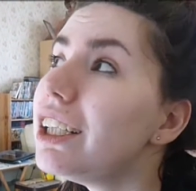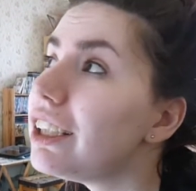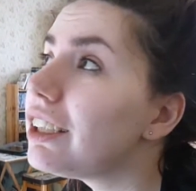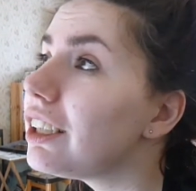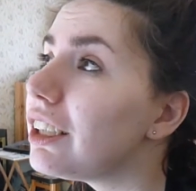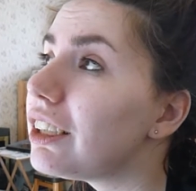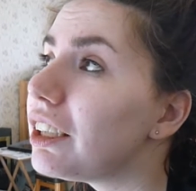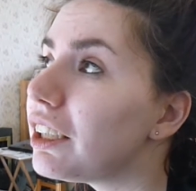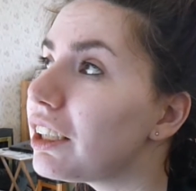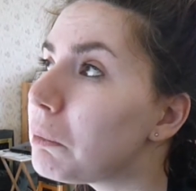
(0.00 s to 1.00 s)
But
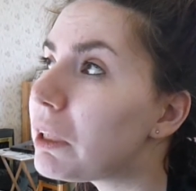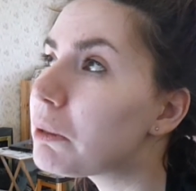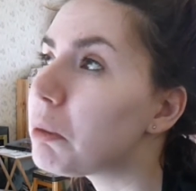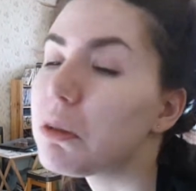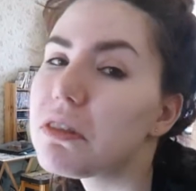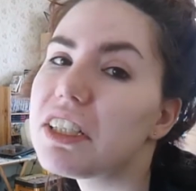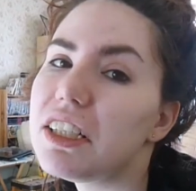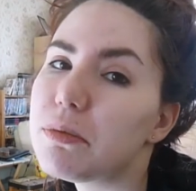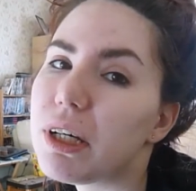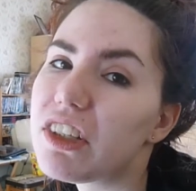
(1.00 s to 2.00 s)
I suppose
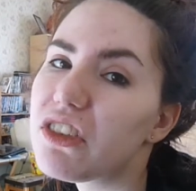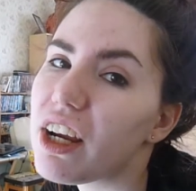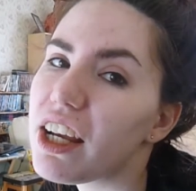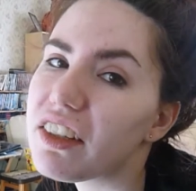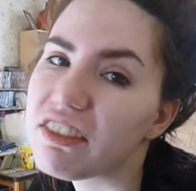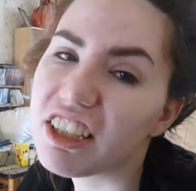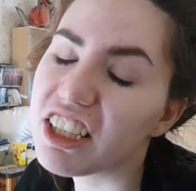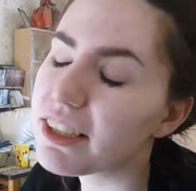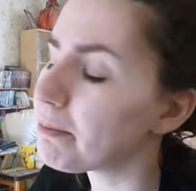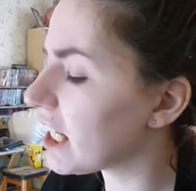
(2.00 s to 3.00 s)
needs must, right?
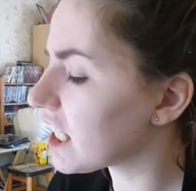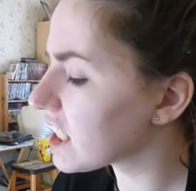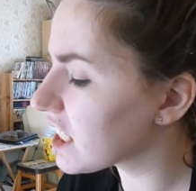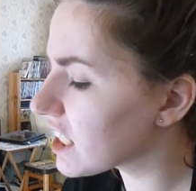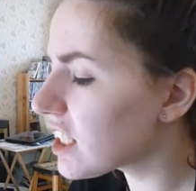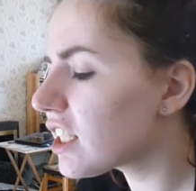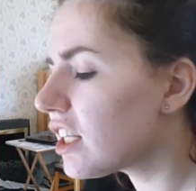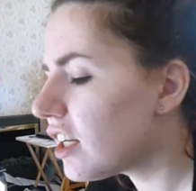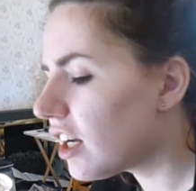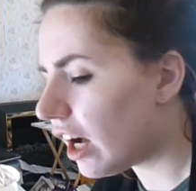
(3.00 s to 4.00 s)
Needs must.
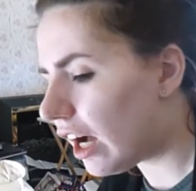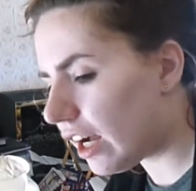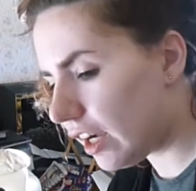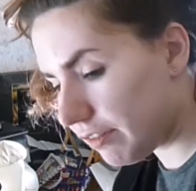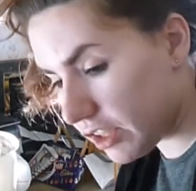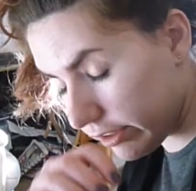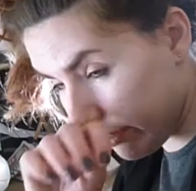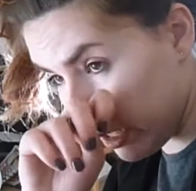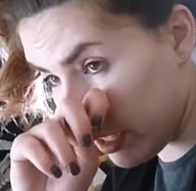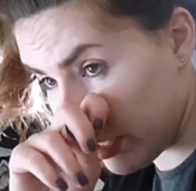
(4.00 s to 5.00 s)
I've just
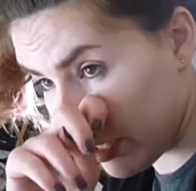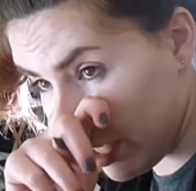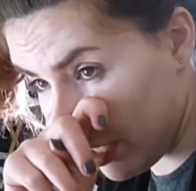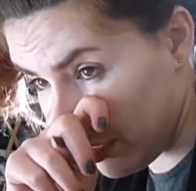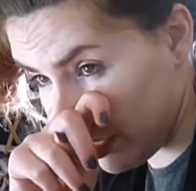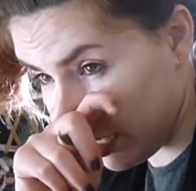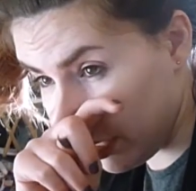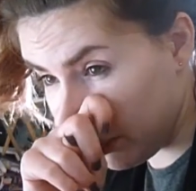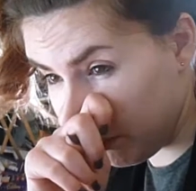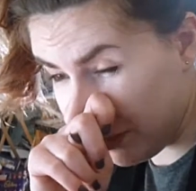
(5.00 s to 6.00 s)
finished
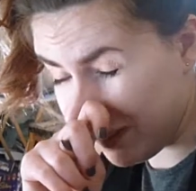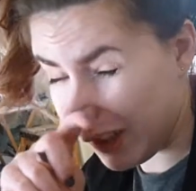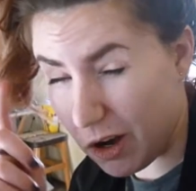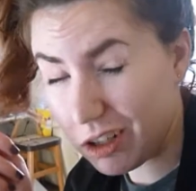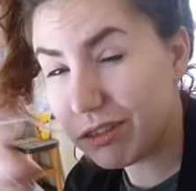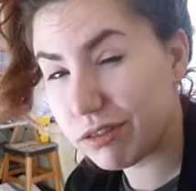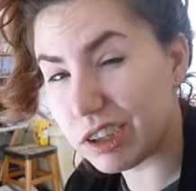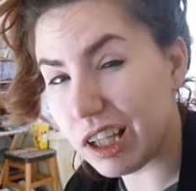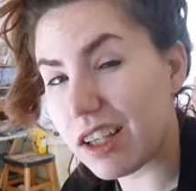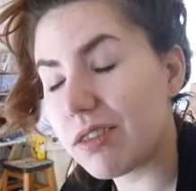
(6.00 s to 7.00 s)
editing my vlog
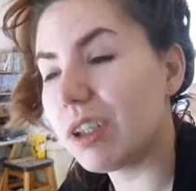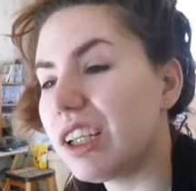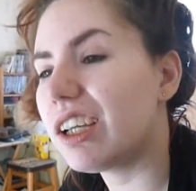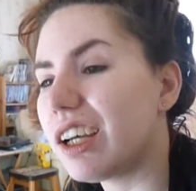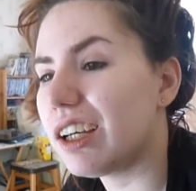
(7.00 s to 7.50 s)
for last week.